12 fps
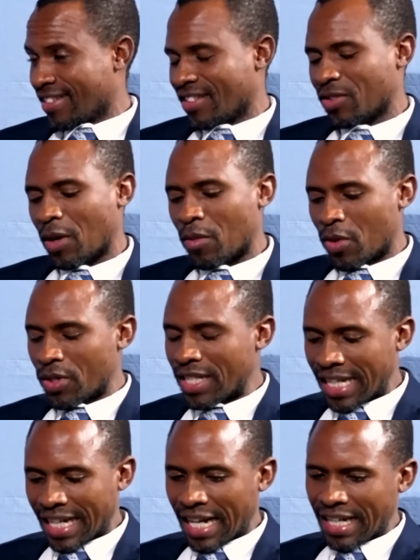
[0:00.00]
So I'm holding
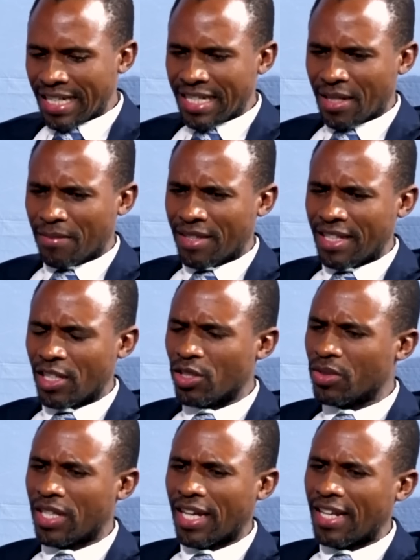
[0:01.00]
the car keys. I'm thinking,
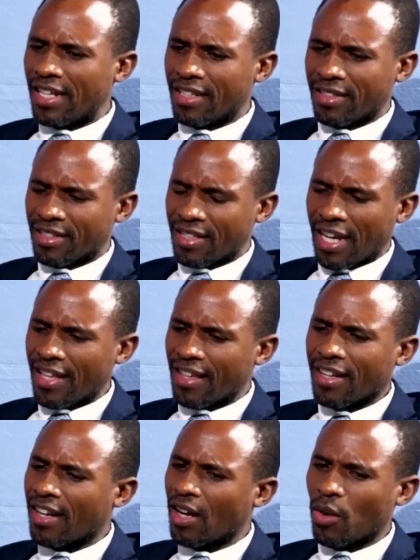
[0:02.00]
should I stay in the
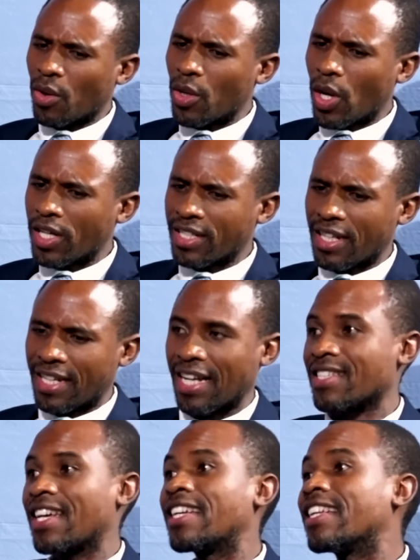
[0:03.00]
car or go outside? I
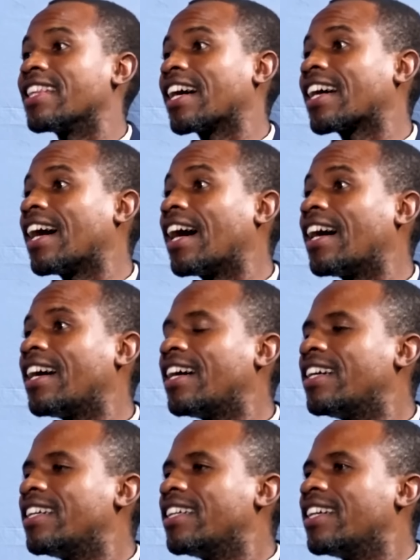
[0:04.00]
stayed in the car.
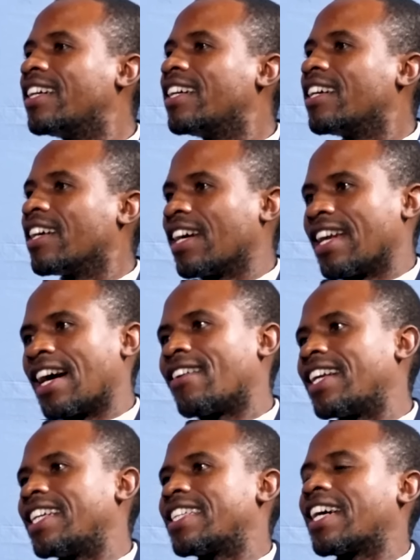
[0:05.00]
An
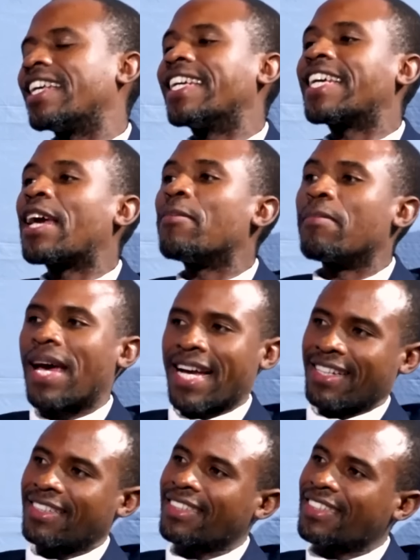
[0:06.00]
hour later, he came
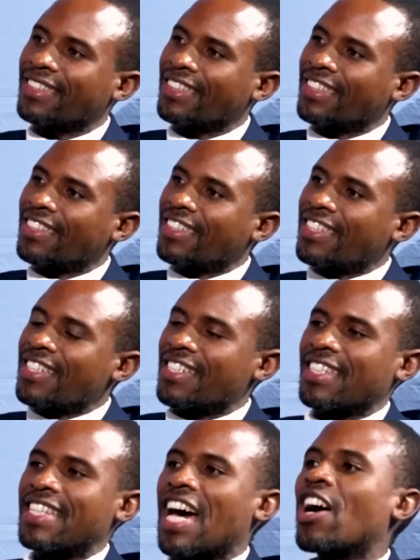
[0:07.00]
back. I
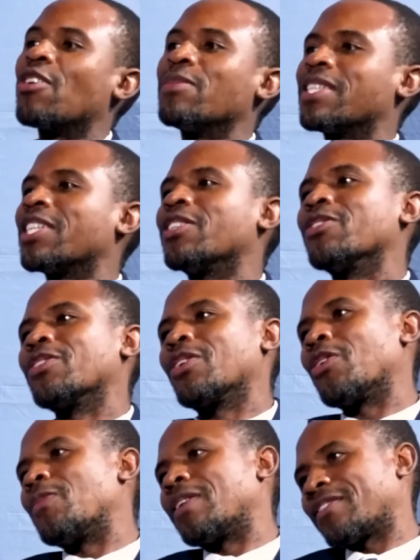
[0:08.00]
said, now I'm taking to the
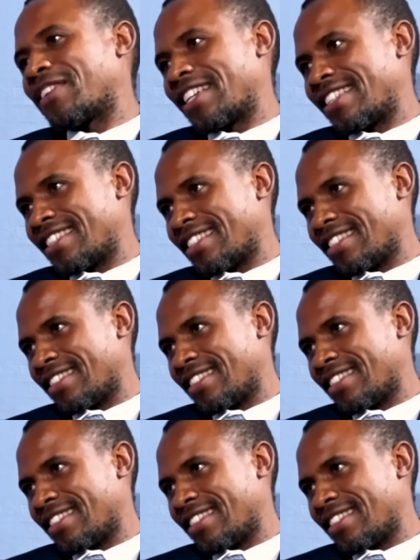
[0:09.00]
Home Affairs.